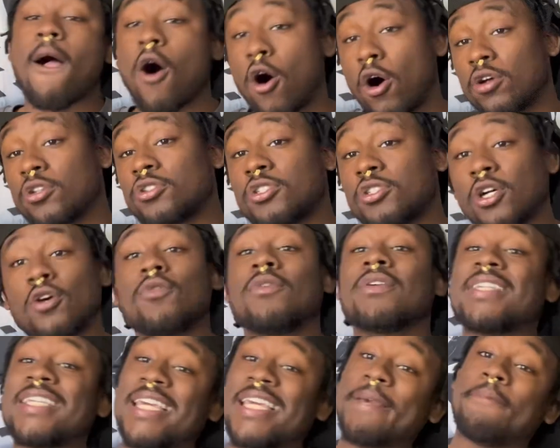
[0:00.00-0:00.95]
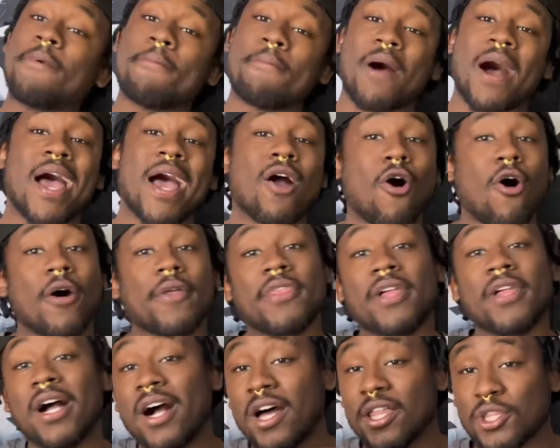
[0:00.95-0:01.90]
Also, keep in mind all the